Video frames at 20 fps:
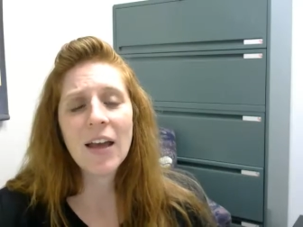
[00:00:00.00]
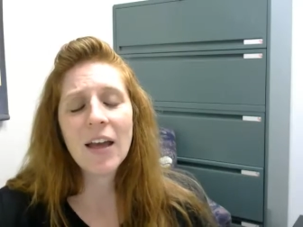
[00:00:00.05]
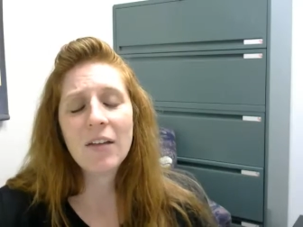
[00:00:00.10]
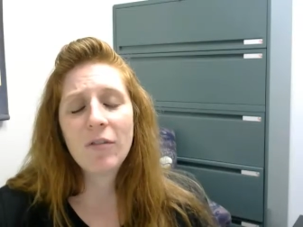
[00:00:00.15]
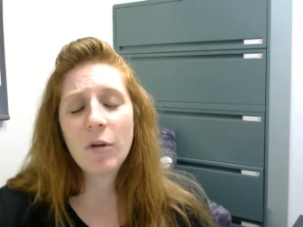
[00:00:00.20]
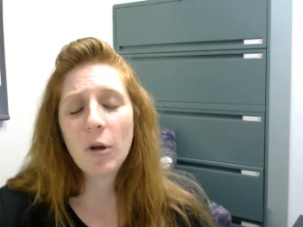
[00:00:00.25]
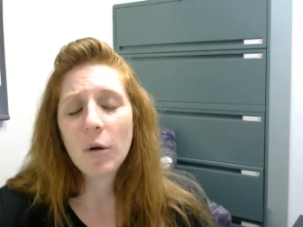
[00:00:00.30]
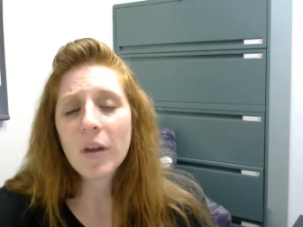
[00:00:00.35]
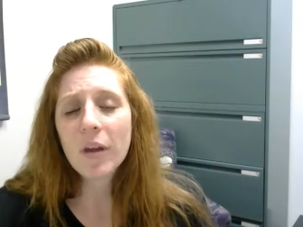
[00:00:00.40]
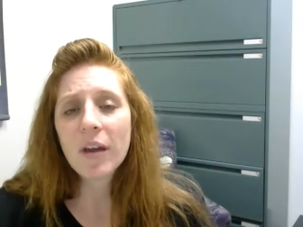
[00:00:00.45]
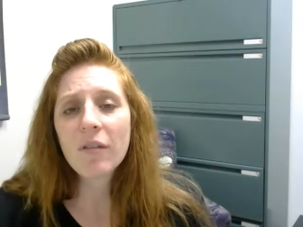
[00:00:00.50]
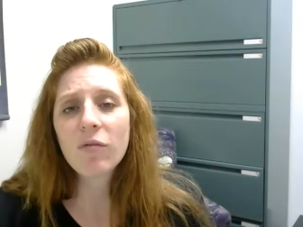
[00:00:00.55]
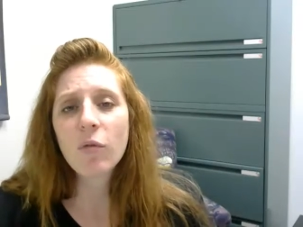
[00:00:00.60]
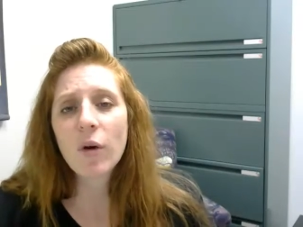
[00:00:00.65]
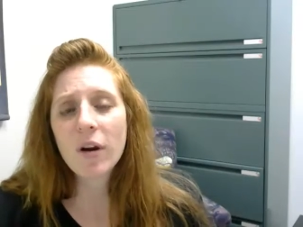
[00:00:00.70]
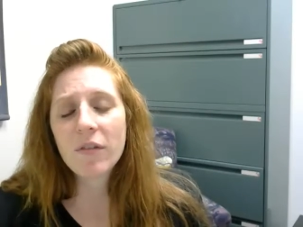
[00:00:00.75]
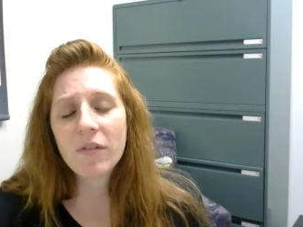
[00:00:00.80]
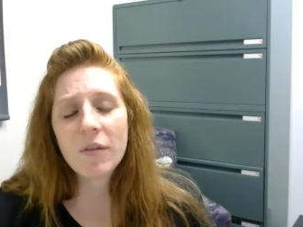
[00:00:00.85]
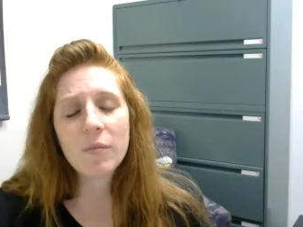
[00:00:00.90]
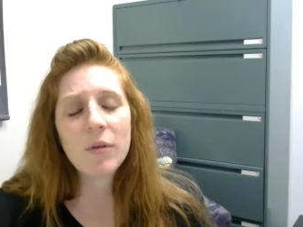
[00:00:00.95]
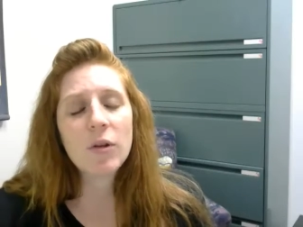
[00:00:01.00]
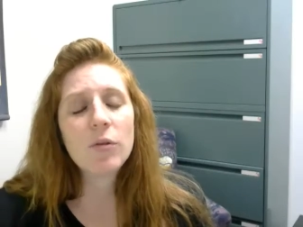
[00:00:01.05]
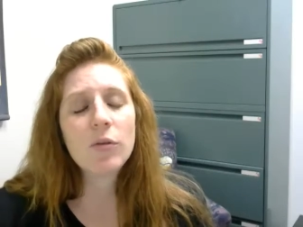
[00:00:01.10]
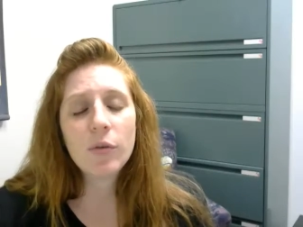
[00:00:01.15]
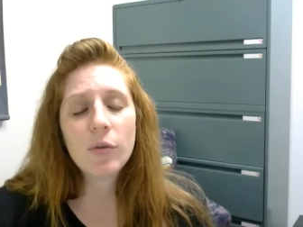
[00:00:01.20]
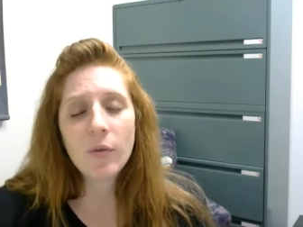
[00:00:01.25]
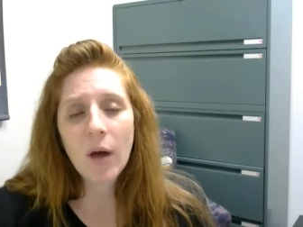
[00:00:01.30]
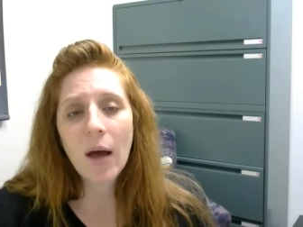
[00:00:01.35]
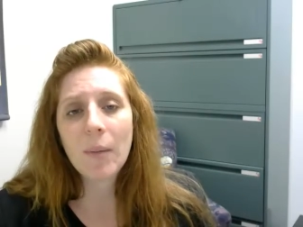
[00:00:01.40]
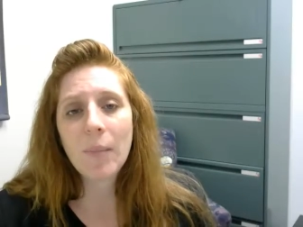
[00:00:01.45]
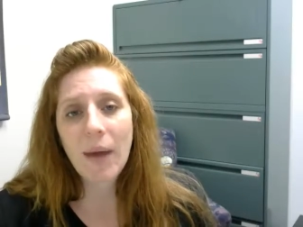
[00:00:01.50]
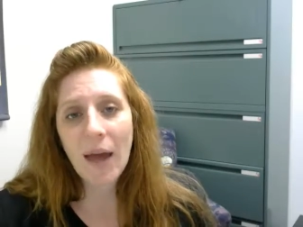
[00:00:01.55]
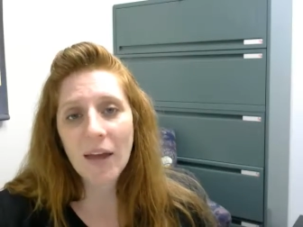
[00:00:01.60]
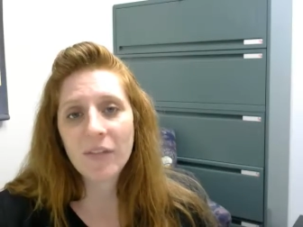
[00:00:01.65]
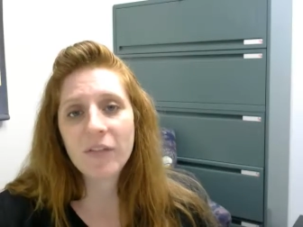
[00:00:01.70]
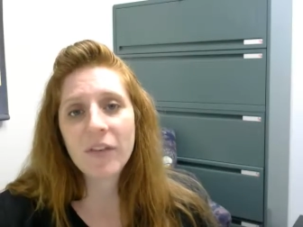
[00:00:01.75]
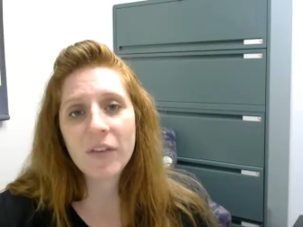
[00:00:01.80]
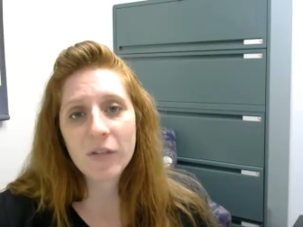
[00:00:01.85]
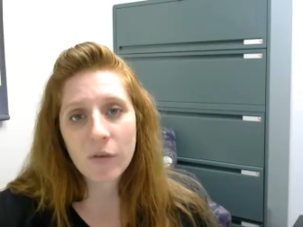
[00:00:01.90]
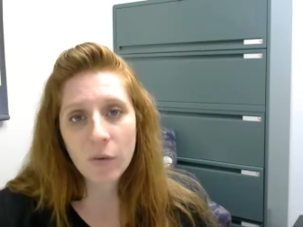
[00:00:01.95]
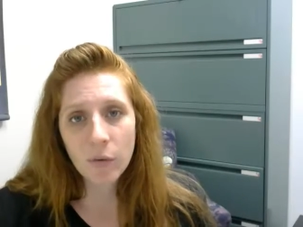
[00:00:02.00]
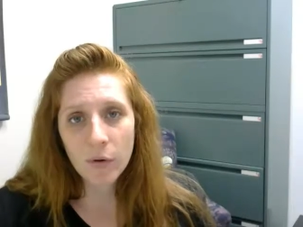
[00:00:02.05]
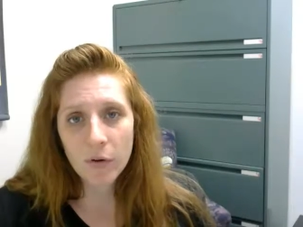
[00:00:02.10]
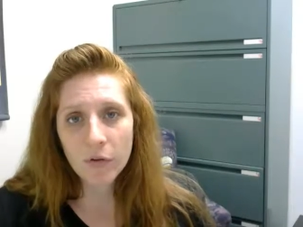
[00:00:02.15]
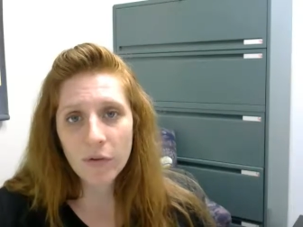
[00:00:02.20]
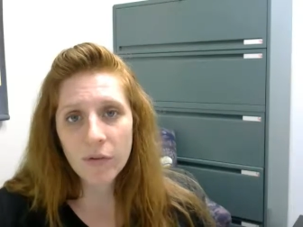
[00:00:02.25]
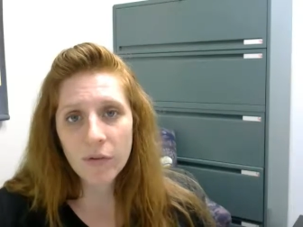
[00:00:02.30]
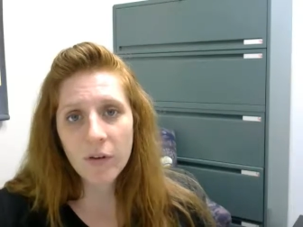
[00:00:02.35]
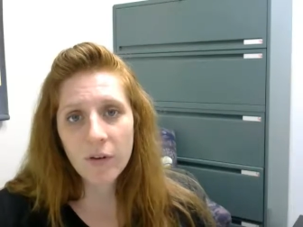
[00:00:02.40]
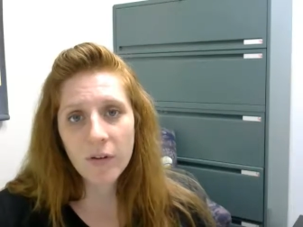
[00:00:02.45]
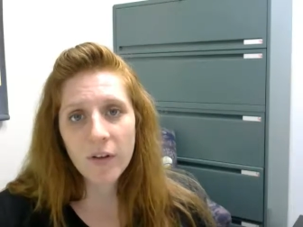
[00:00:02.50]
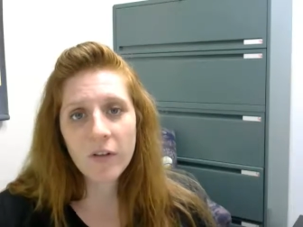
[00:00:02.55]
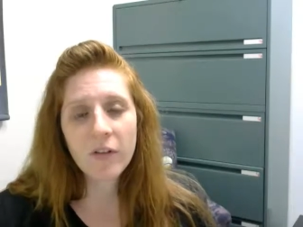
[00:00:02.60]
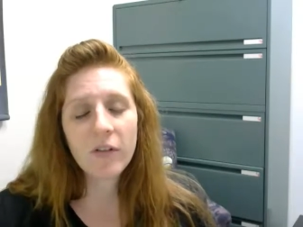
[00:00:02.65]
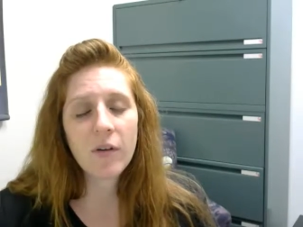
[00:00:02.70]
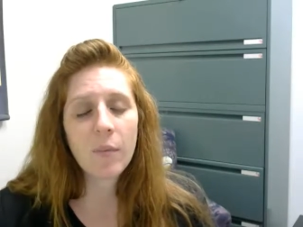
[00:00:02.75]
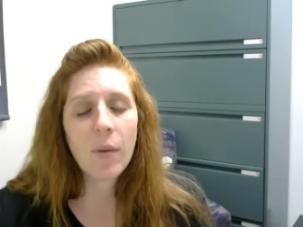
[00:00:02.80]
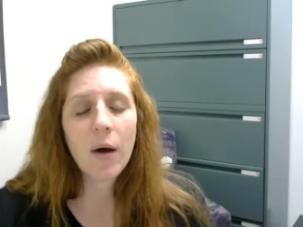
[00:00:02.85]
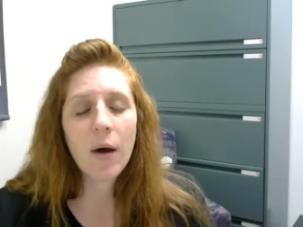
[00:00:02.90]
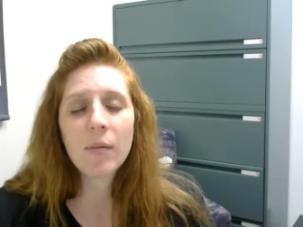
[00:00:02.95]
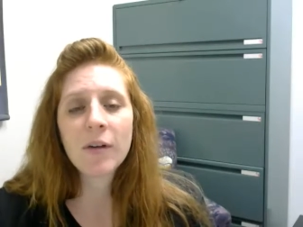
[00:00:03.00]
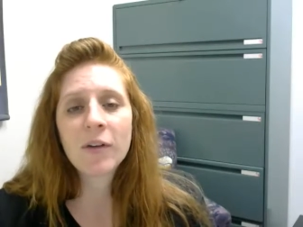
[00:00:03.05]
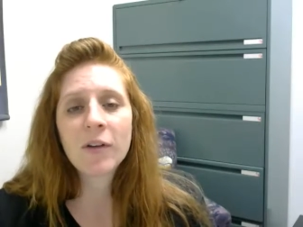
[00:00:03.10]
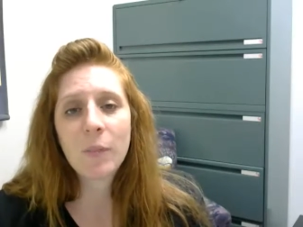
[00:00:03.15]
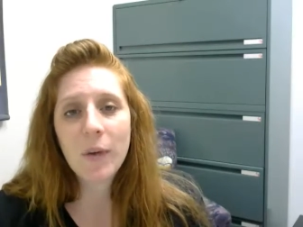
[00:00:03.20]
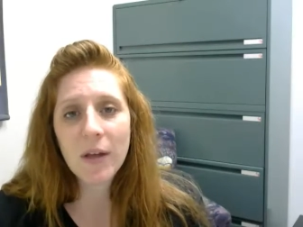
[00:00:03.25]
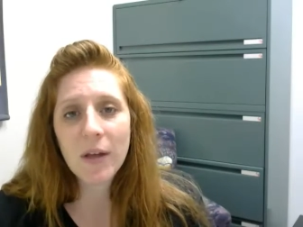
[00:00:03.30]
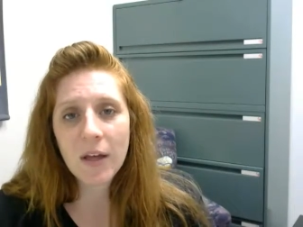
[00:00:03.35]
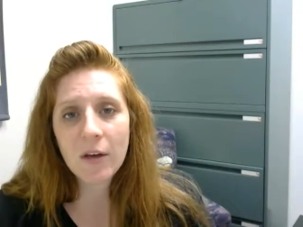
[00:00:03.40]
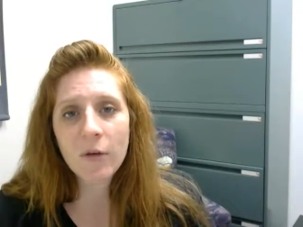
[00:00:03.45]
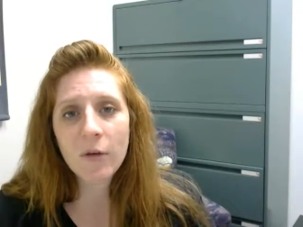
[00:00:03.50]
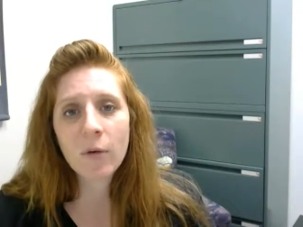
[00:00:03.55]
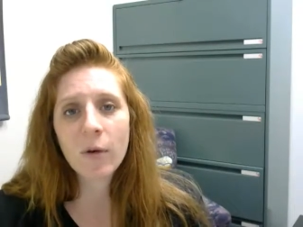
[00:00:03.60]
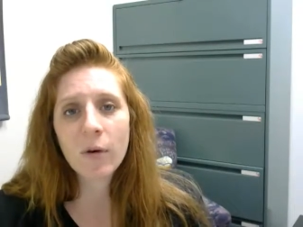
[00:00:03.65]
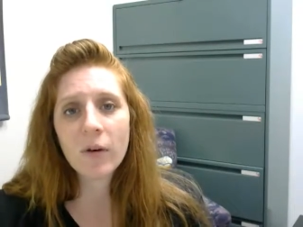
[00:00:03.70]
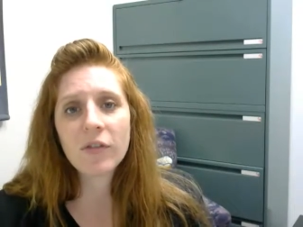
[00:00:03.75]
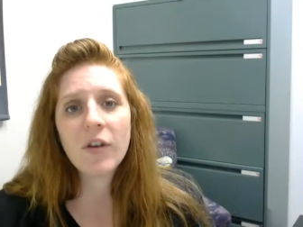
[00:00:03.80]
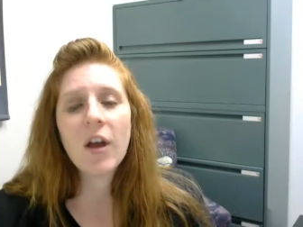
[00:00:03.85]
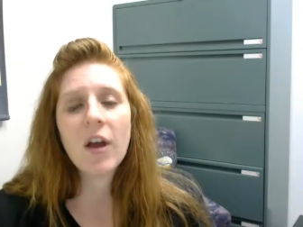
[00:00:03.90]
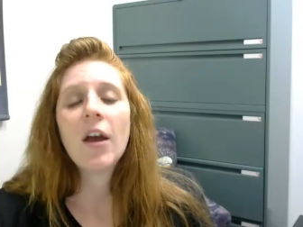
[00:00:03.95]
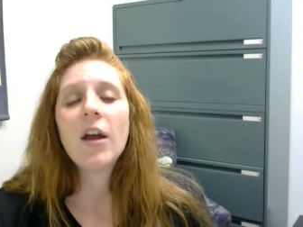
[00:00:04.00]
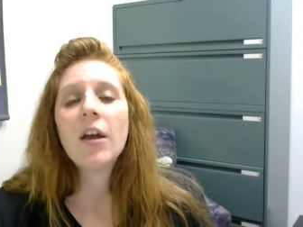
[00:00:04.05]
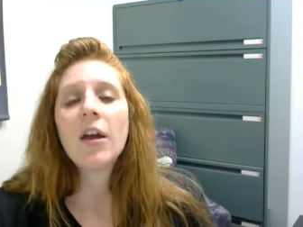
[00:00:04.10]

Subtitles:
if you don't give one of them, you do not pass this course. This is a public speaking course.